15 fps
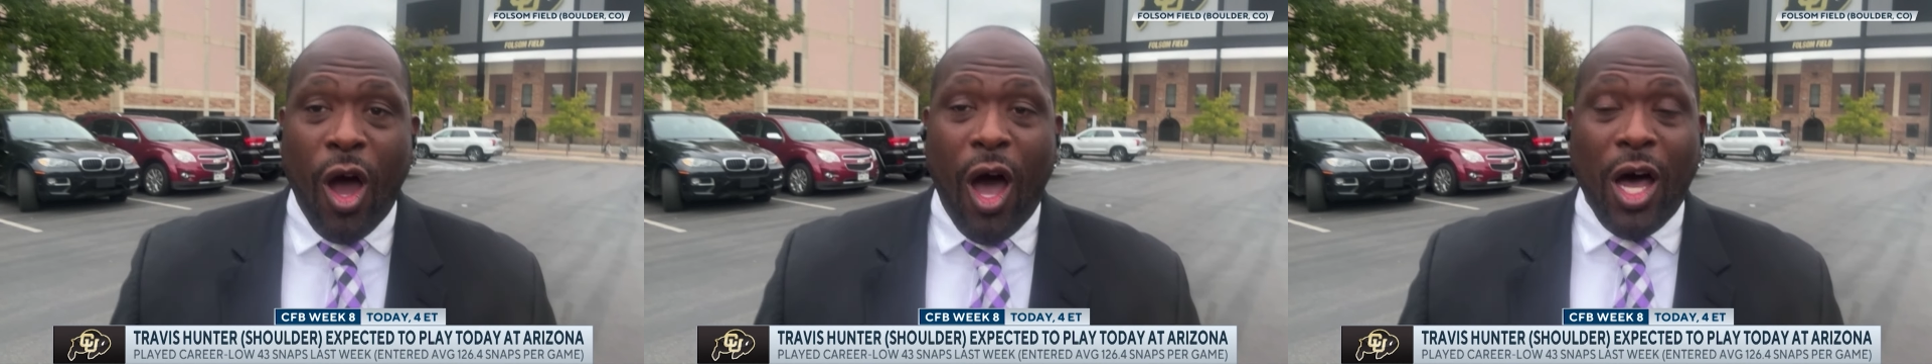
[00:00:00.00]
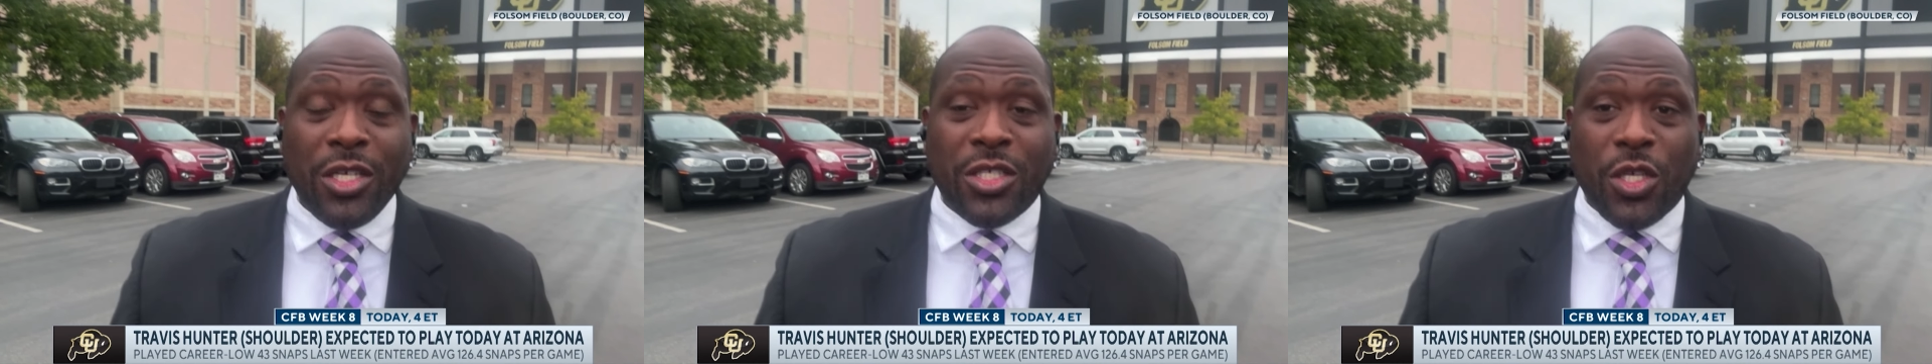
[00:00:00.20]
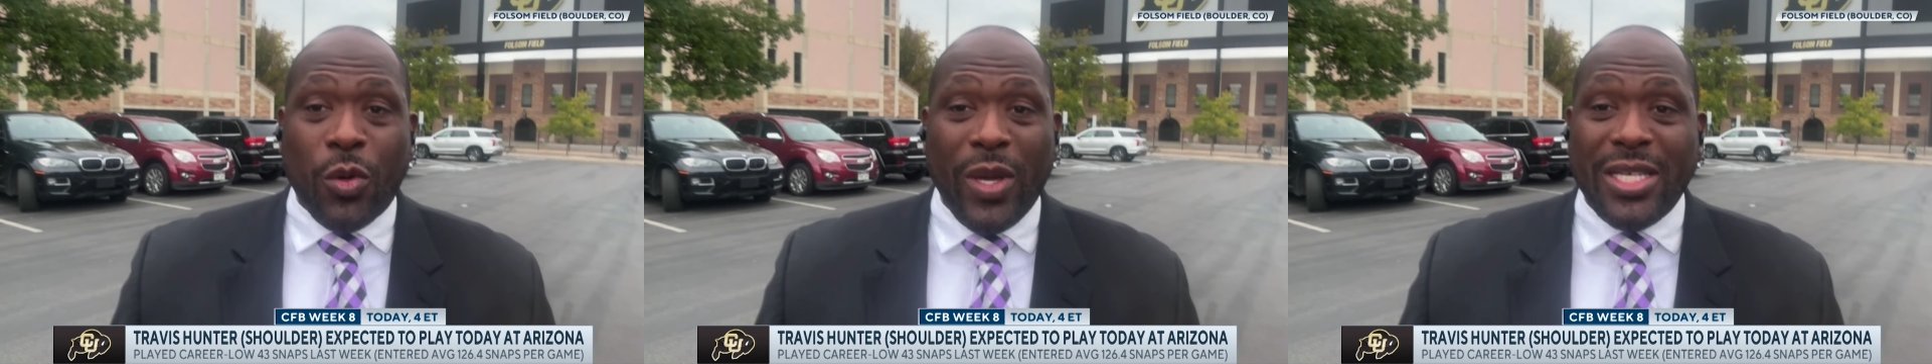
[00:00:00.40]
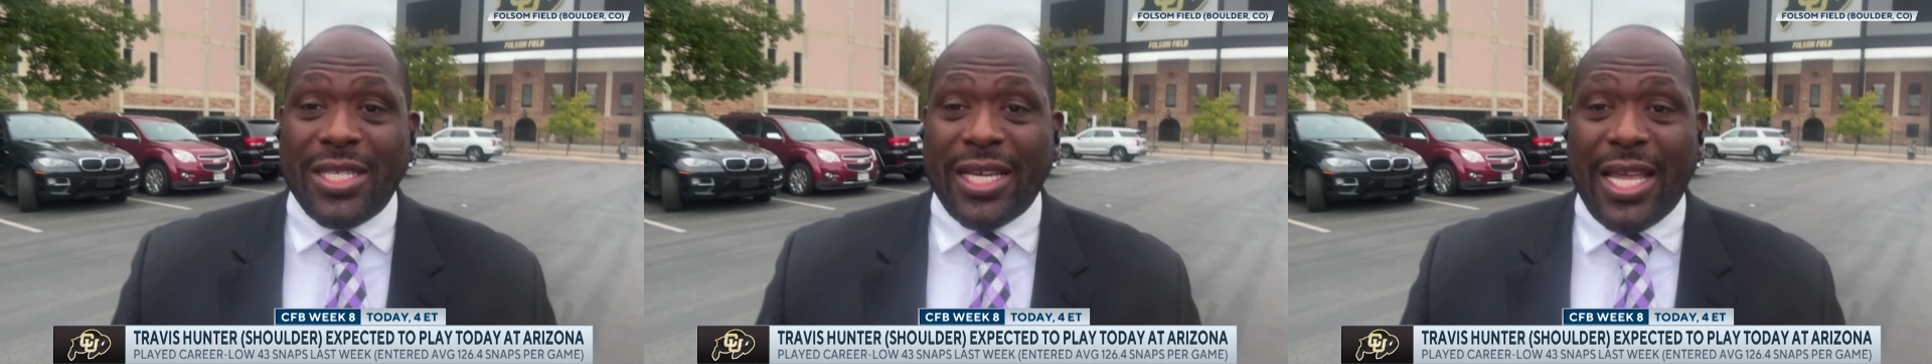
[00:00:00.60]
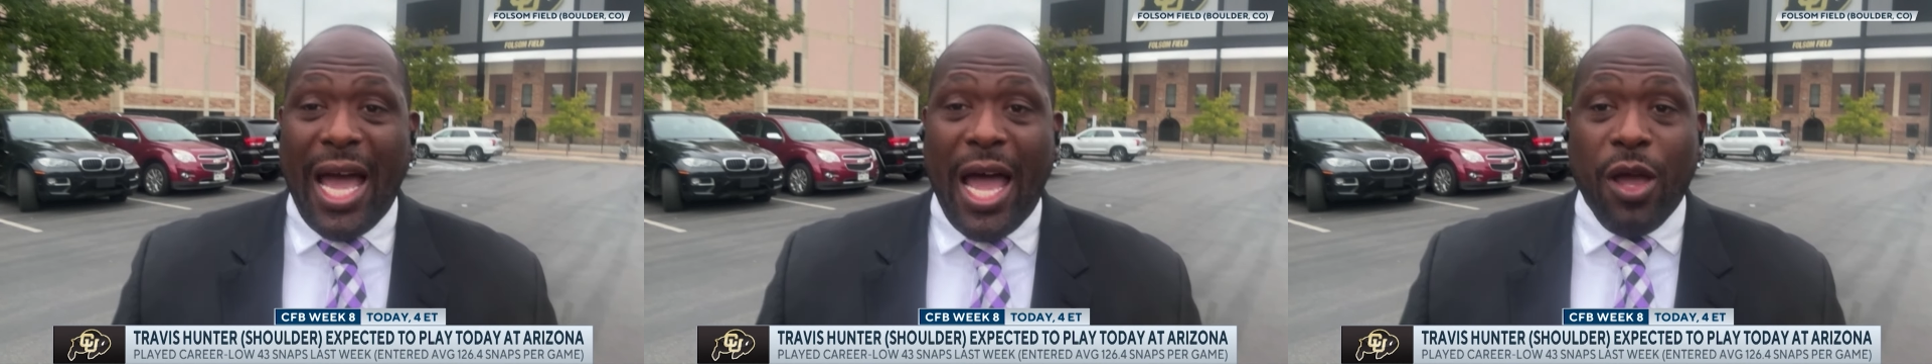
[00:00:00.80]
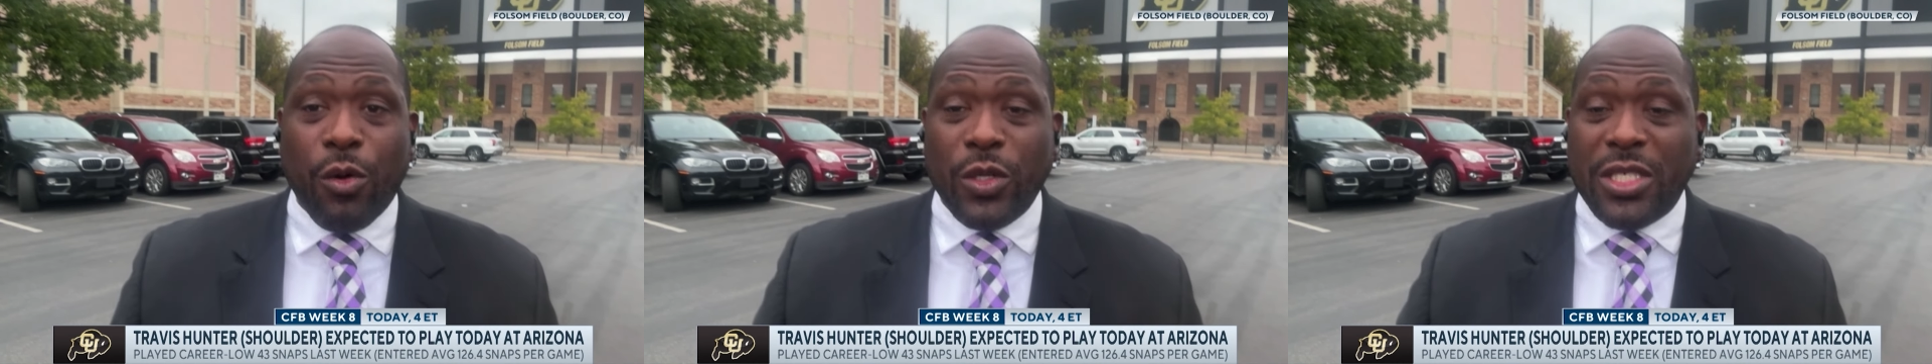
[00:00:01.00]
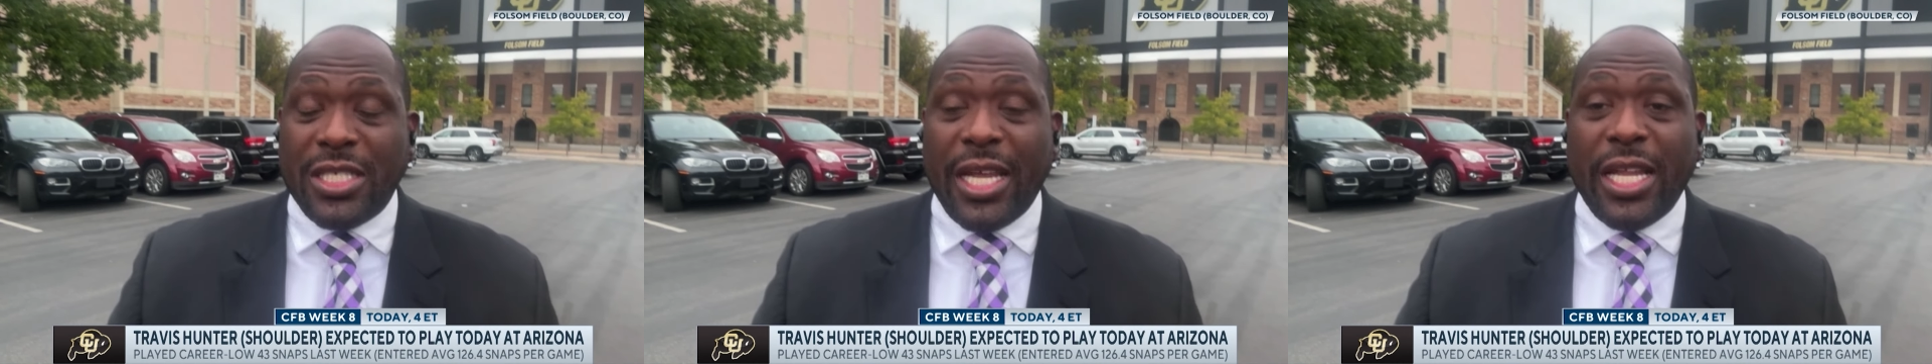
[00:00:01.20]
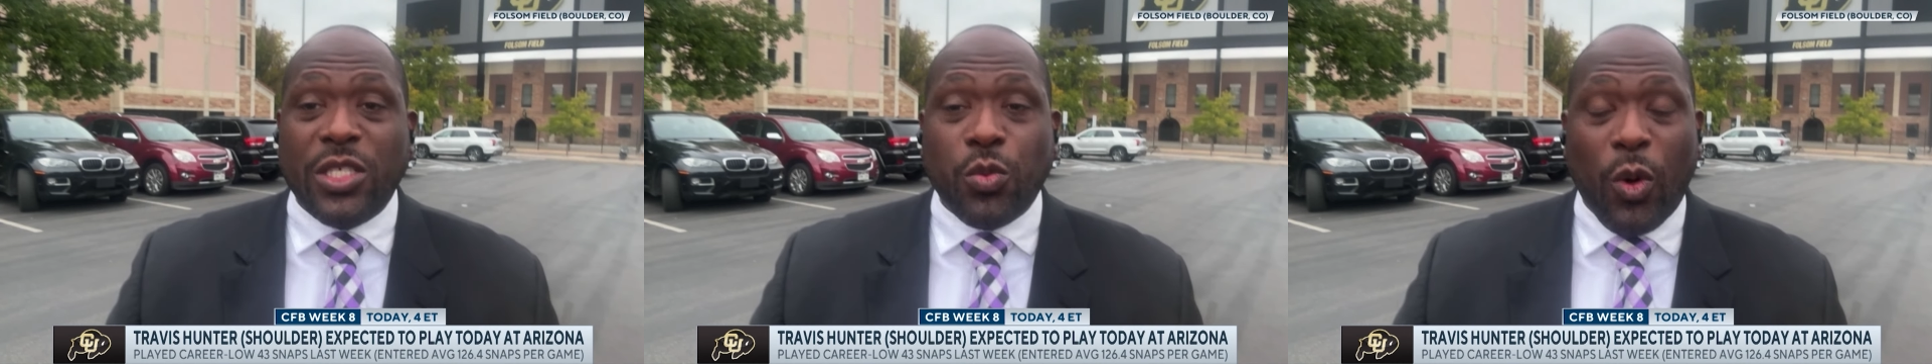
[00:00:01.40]
also is a guy who is
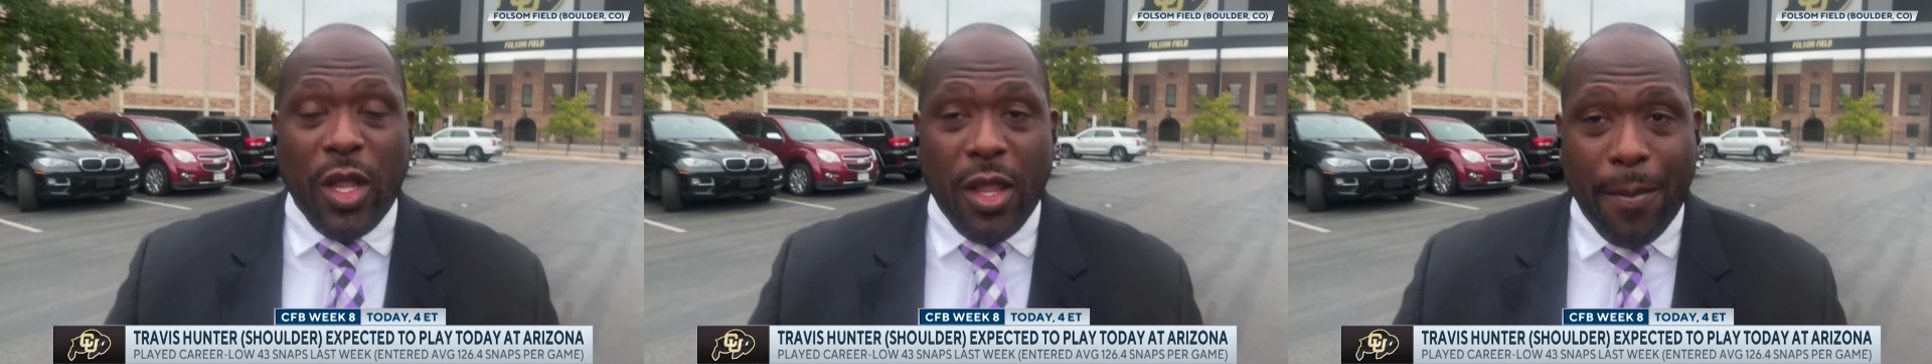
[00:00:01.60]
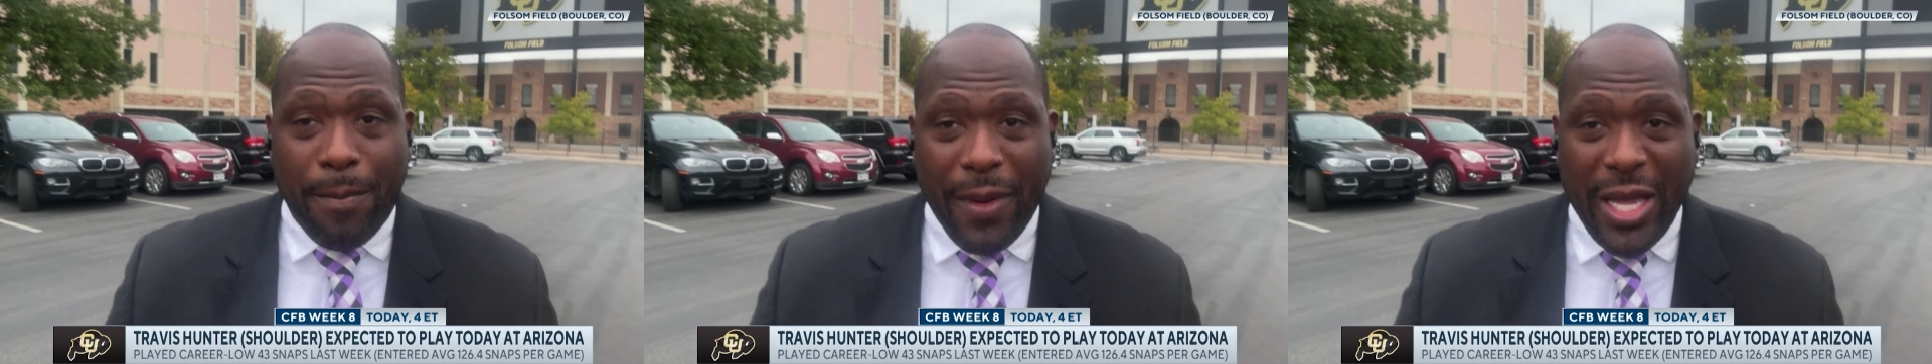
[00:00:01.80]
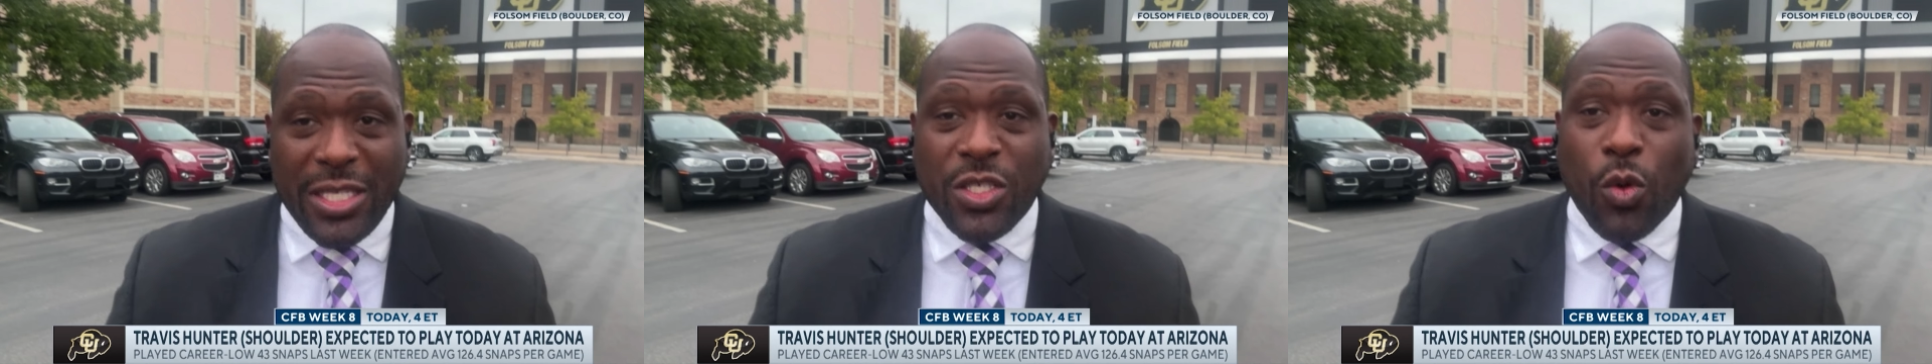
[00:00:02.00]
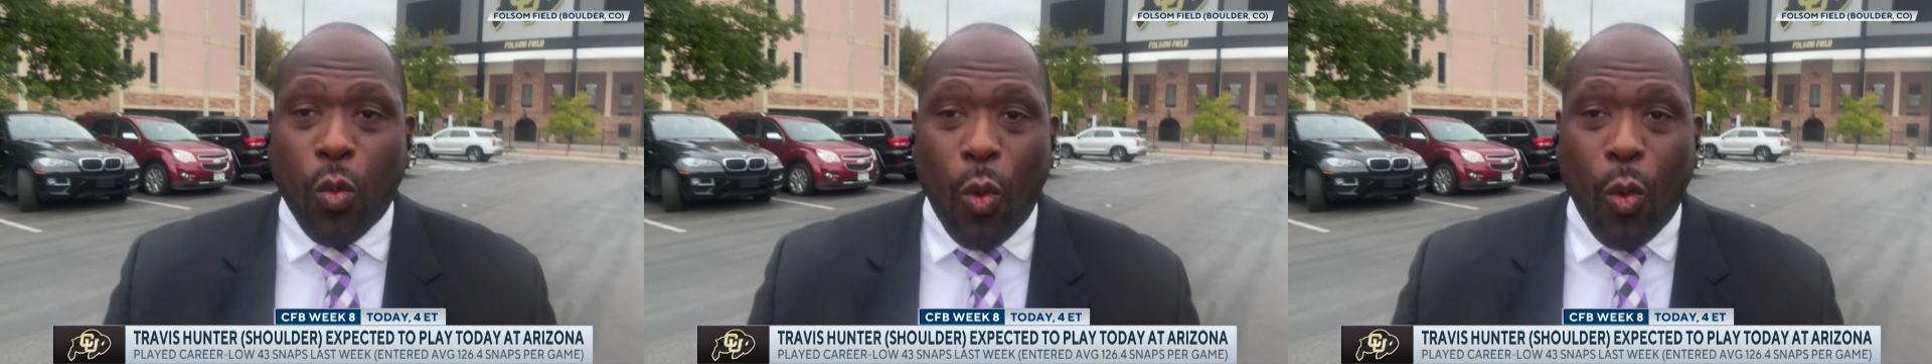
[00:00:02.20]
seen as one of the best